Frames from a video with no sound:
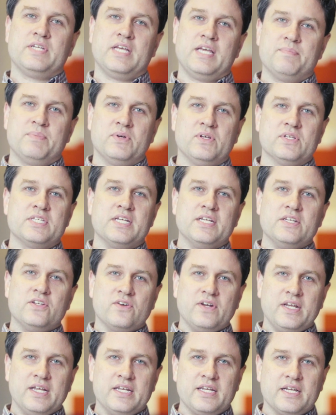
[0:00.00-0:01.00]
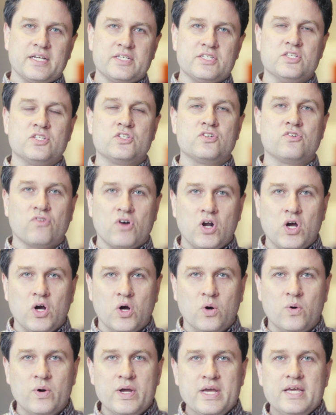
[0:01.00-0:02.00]
tables and your indexes
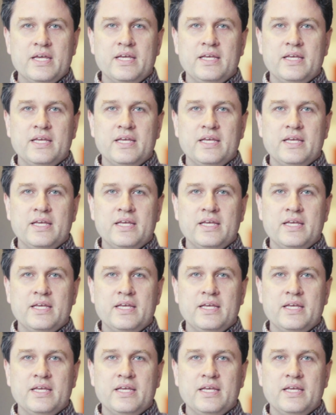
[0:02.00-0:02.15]
grow